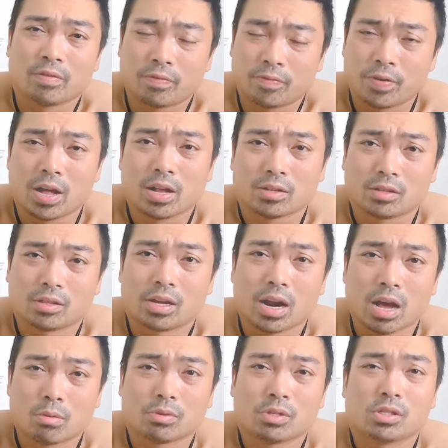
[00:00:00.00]
felt that
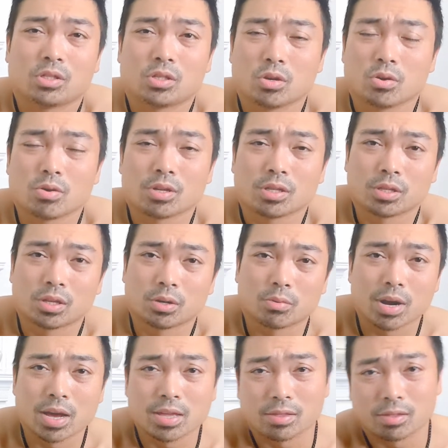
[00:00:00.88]
I was doing the
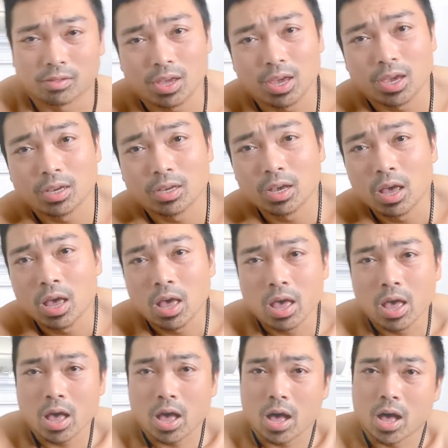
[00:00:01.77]
right thing.
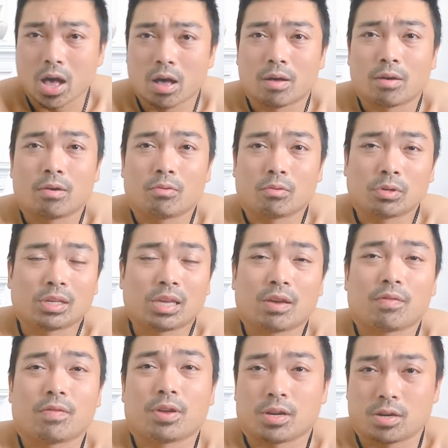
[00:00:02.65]
Uh,
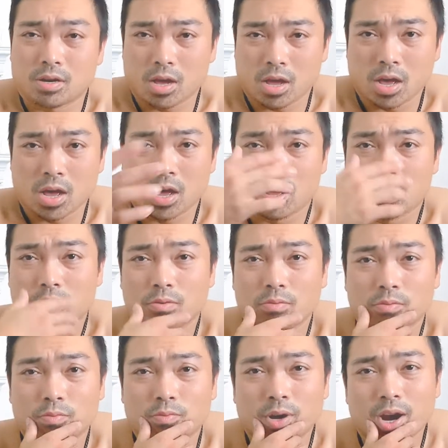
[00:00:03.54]
given uh,
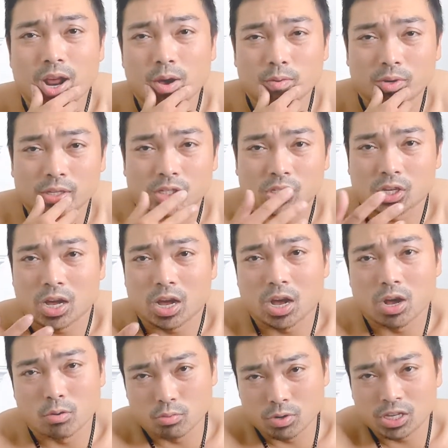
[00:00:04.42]
what I was
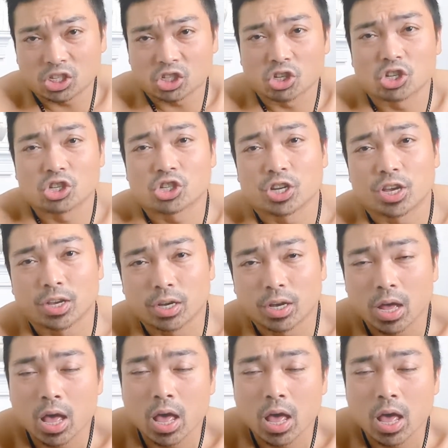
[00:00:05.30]
uh, researching.